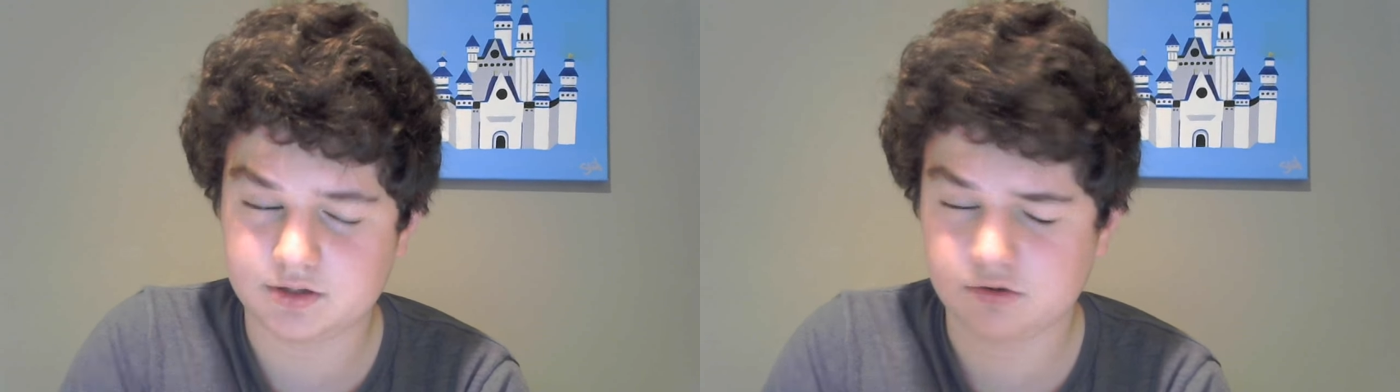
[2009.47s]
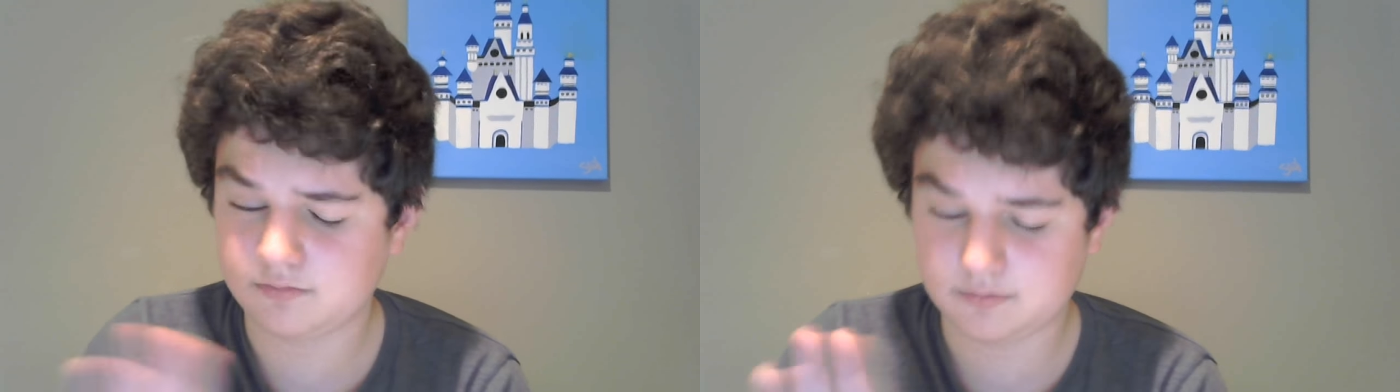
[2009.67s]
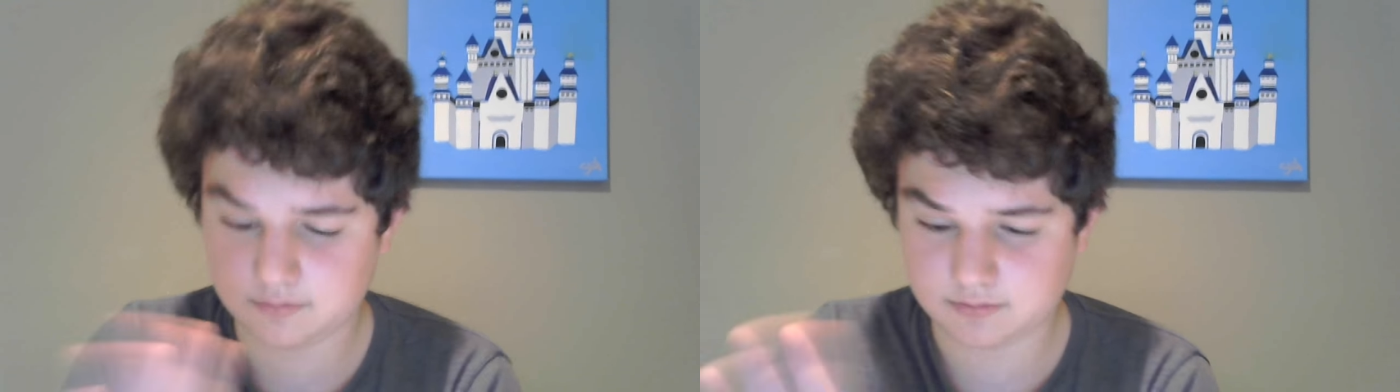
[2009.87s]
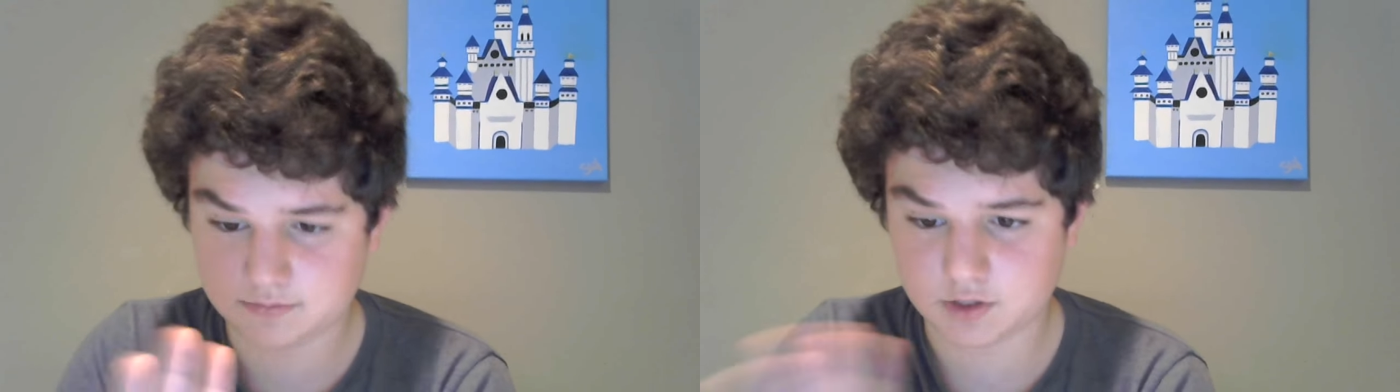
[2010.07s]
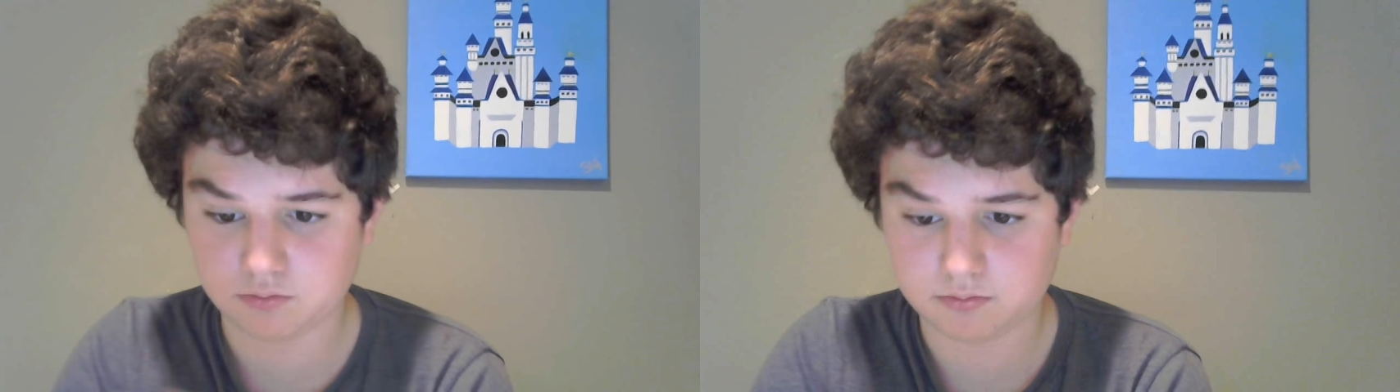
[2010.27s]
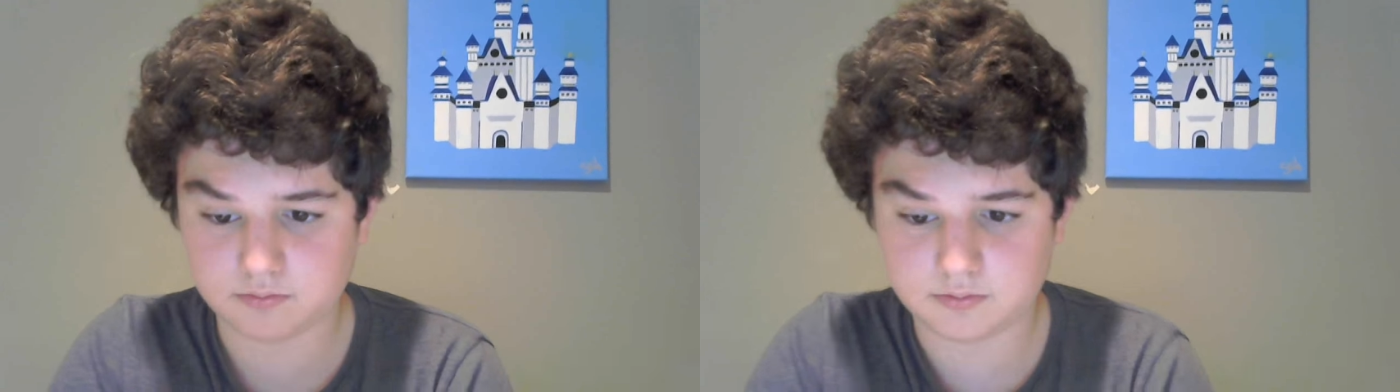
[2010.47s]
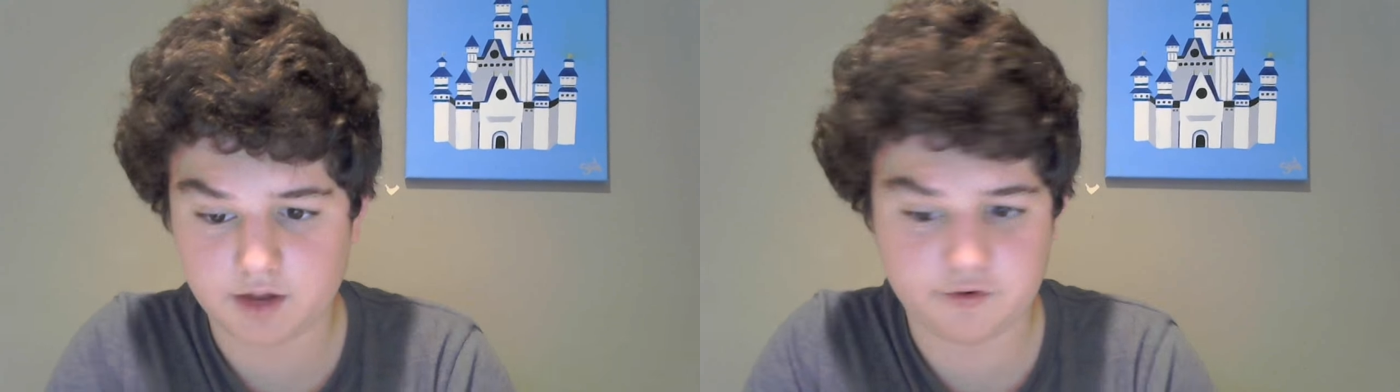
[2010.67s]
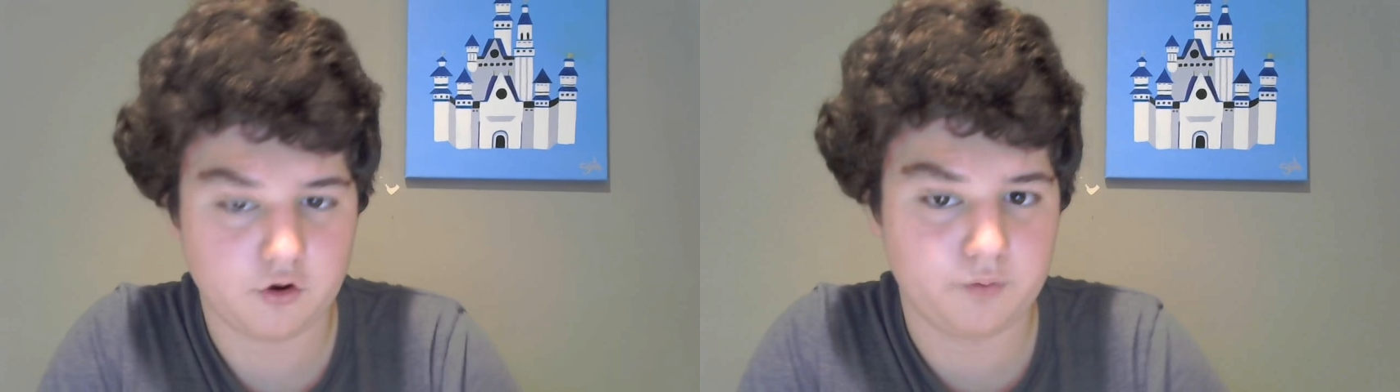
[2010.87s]
So, don't
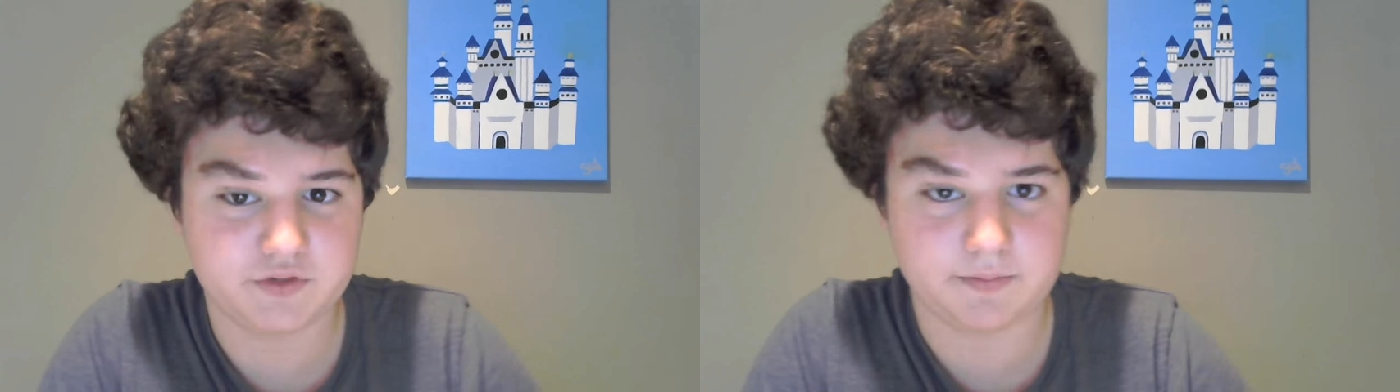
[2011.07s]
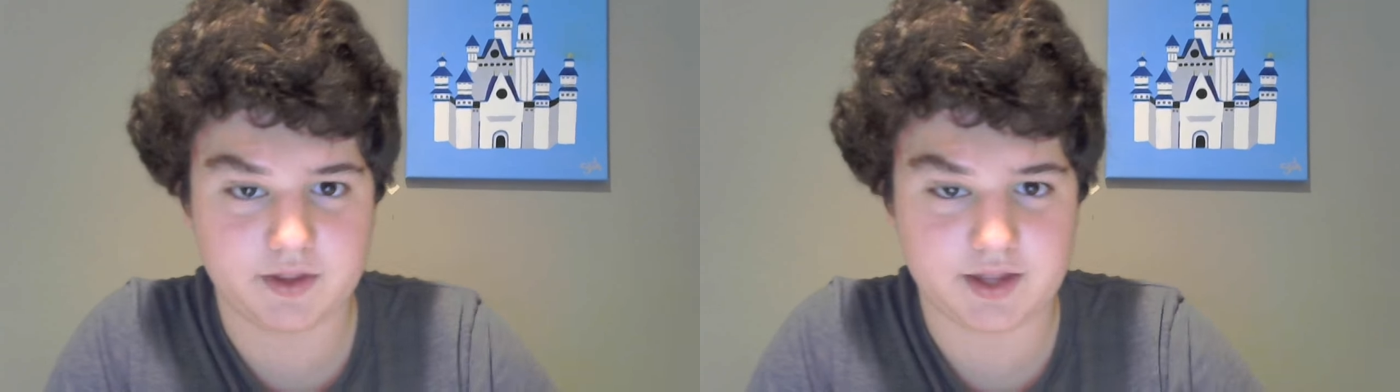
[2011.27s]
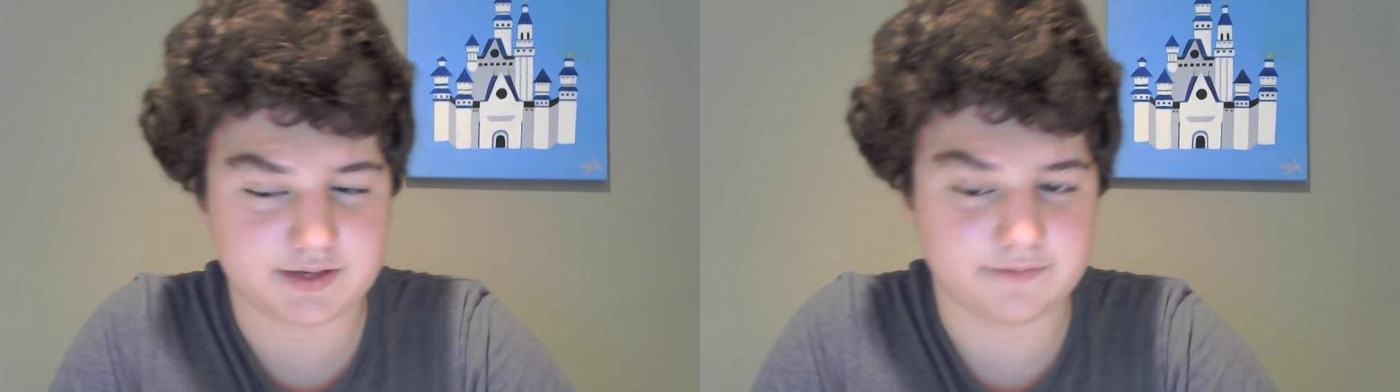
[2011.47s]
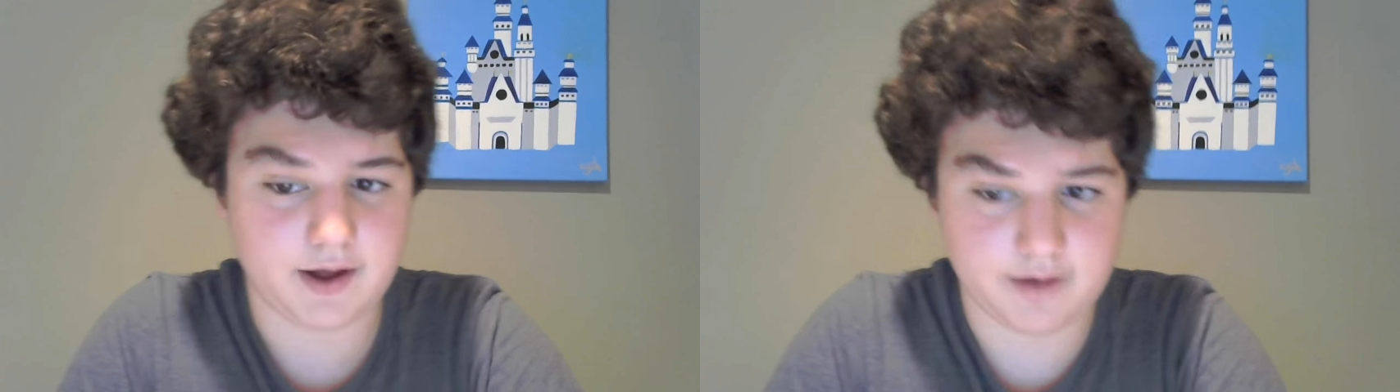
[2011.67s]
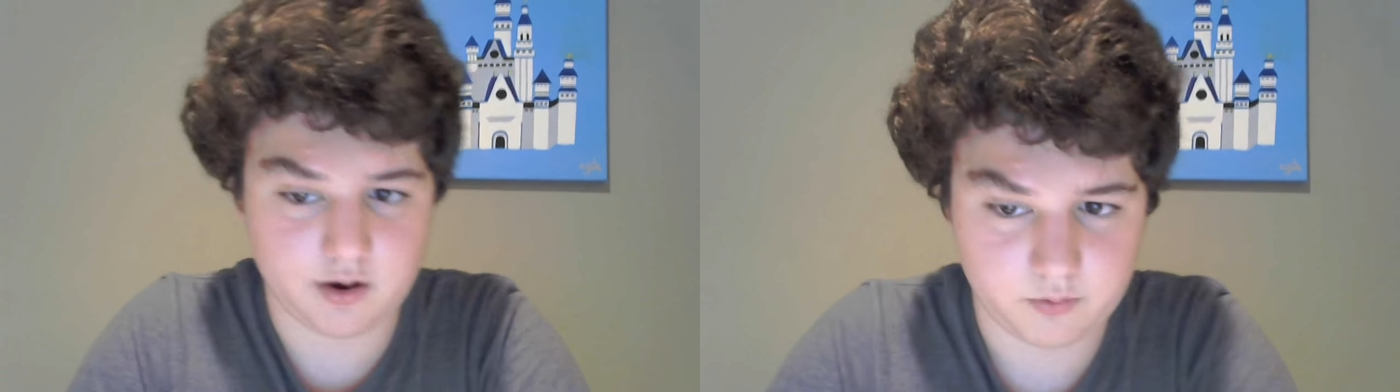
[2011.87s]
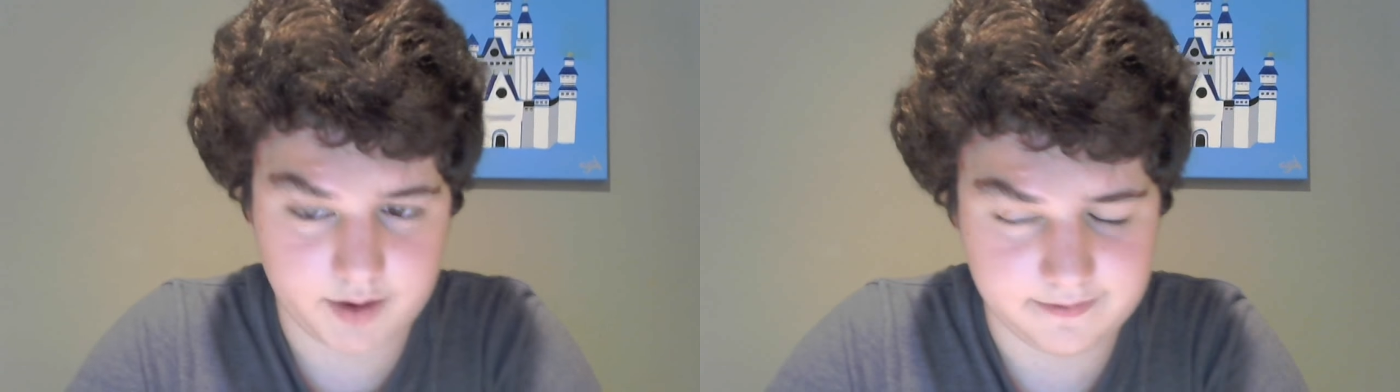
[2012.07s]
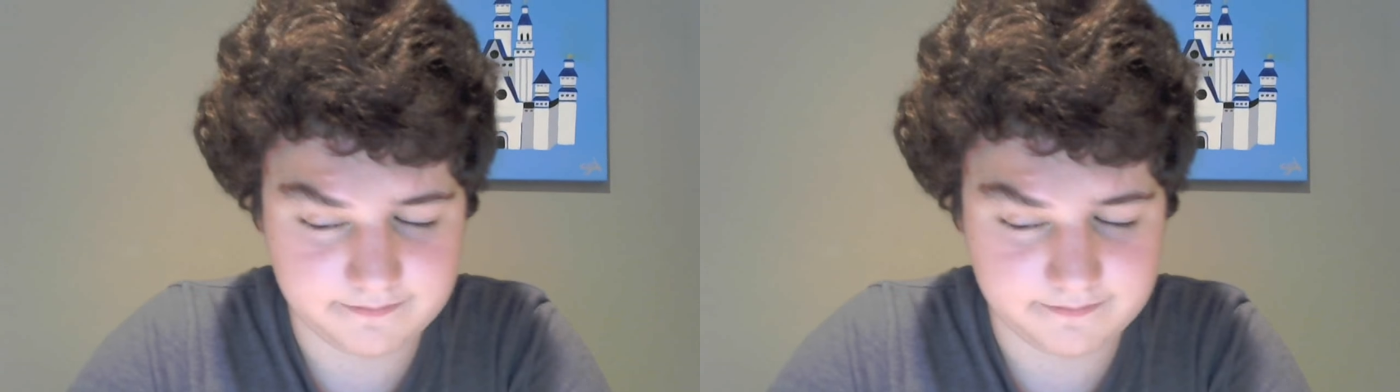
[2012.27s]
get your hopes up that that's a 5-hour wait.